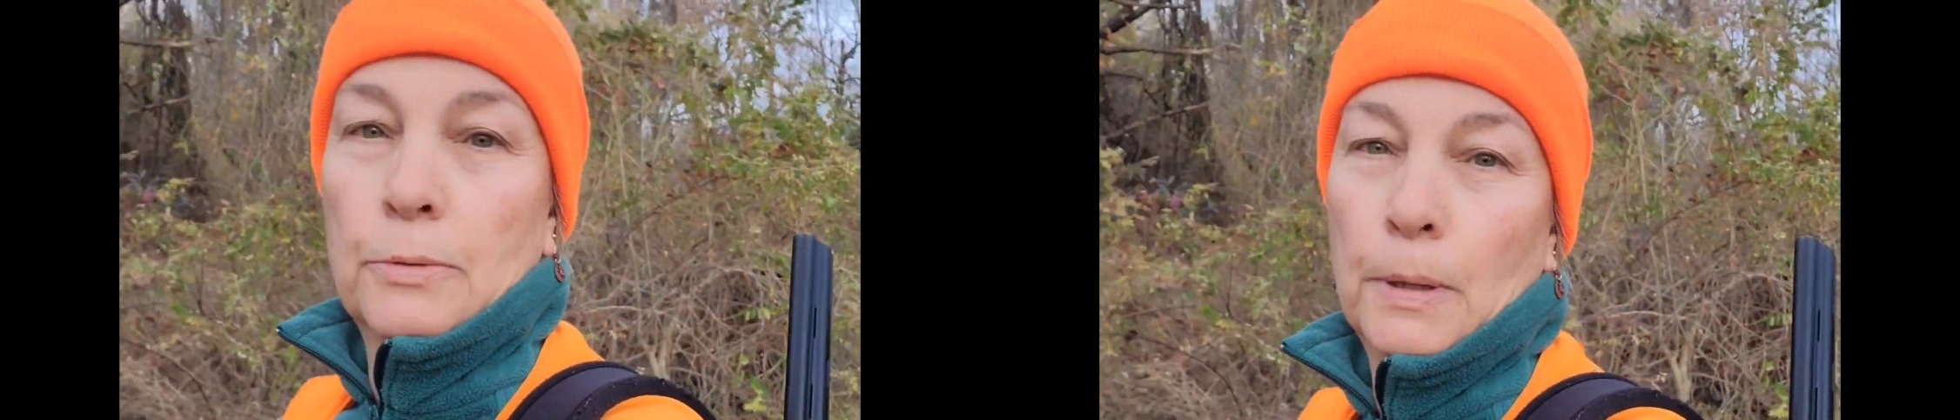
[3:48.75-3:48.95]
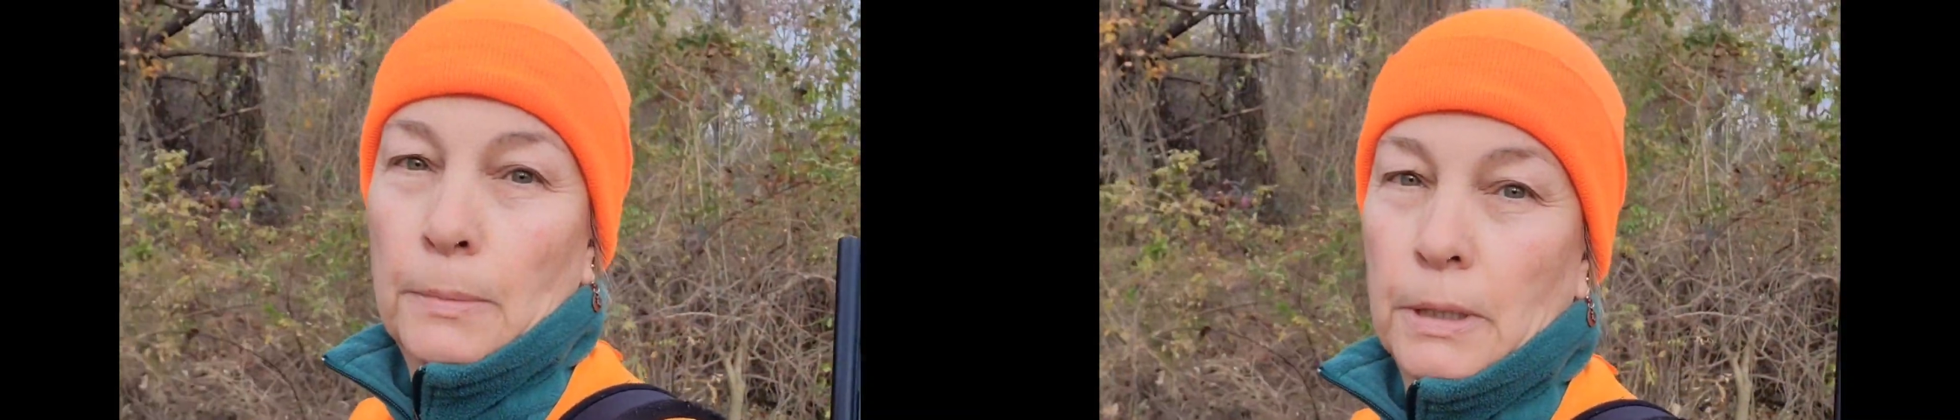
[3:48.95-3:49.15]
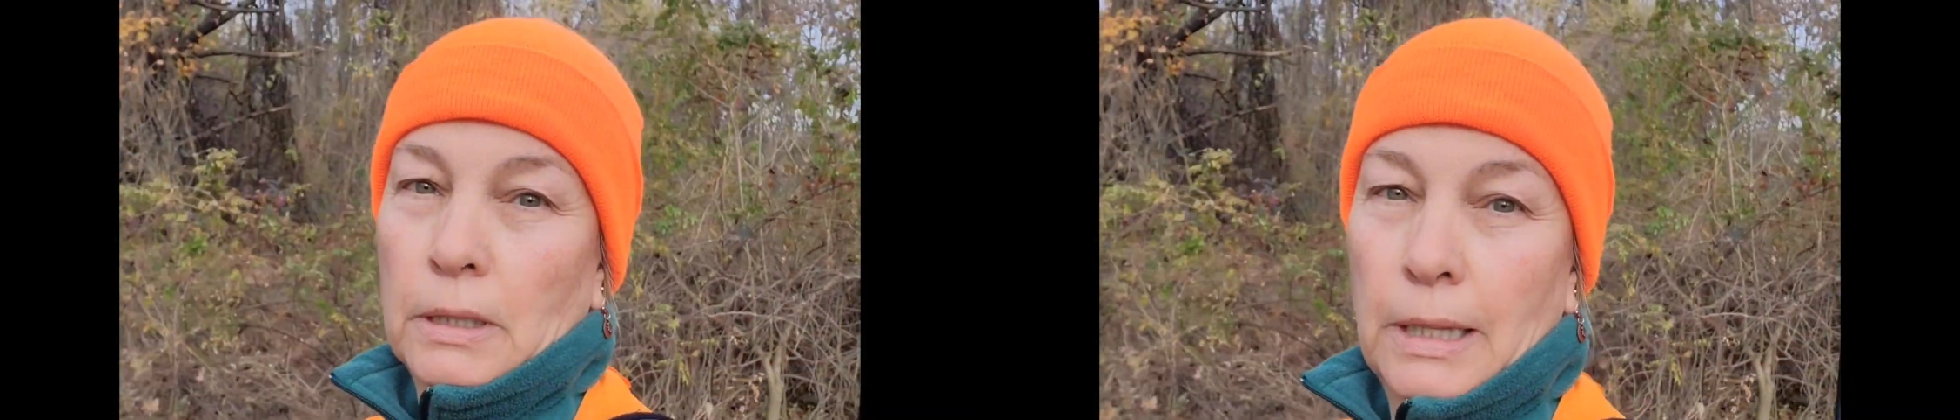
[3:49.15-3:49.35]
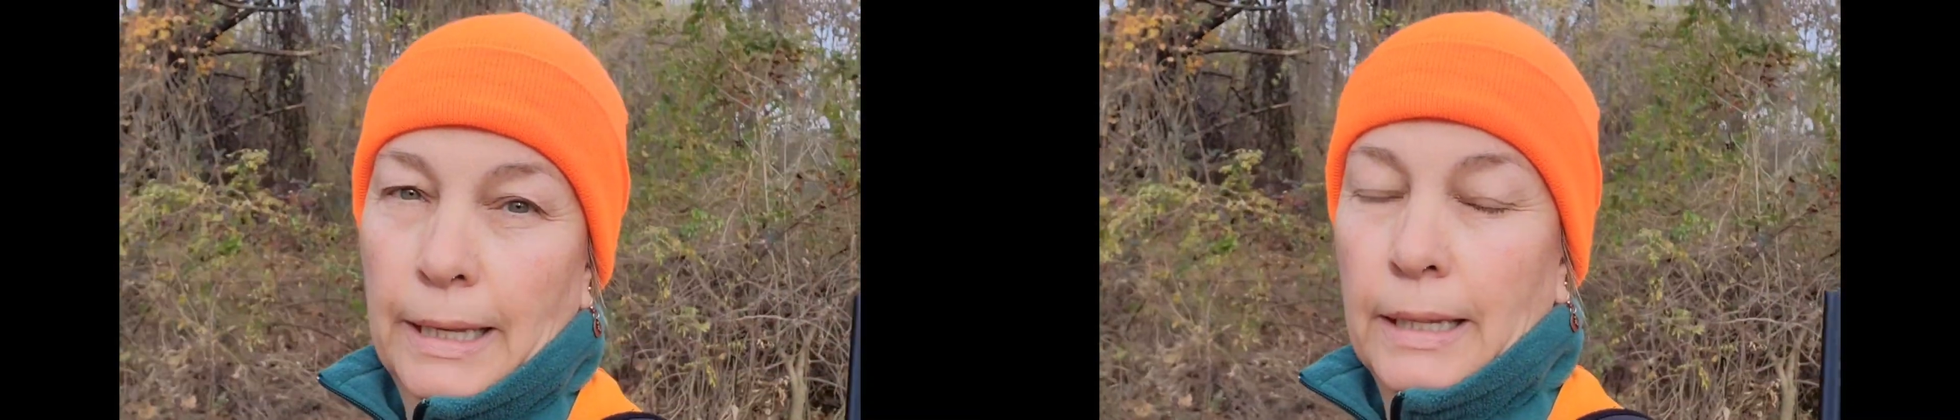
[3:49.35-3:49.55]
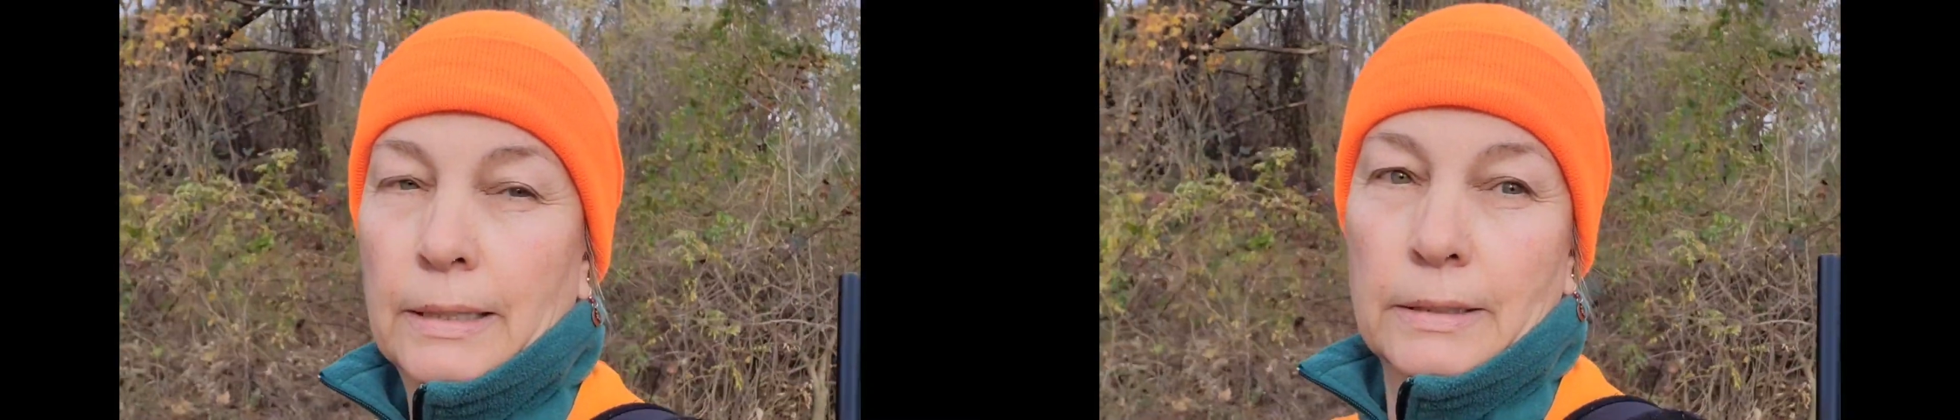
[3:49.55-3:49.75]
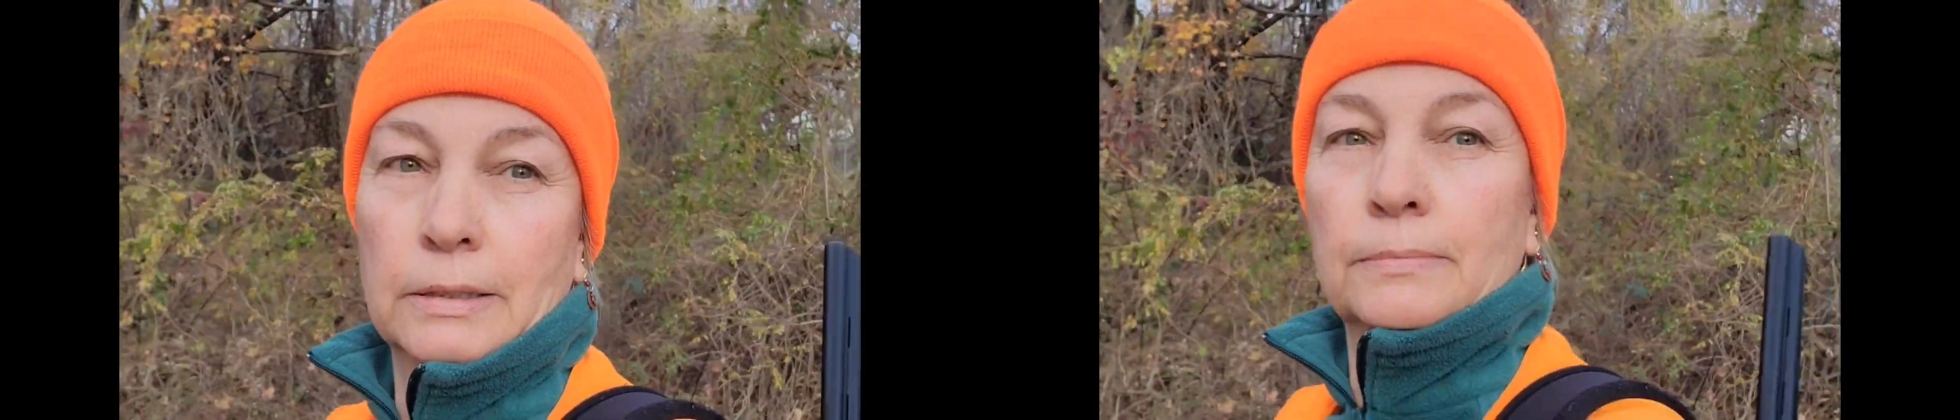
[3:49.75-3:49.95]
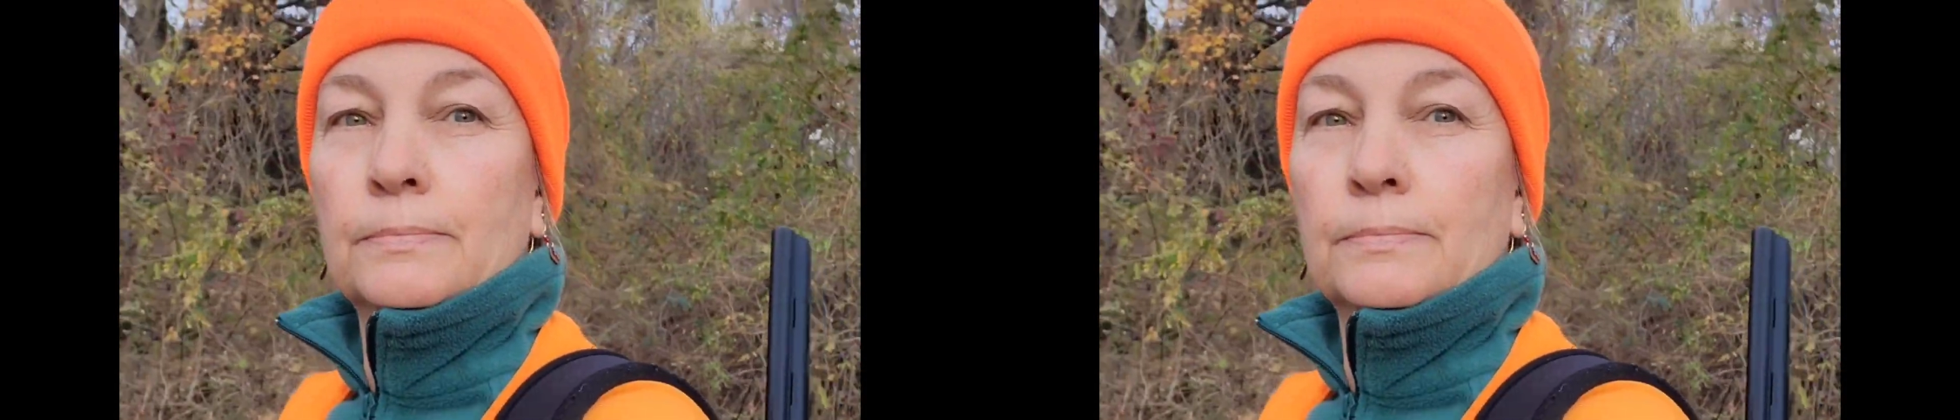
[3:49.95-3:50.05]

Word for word: public land.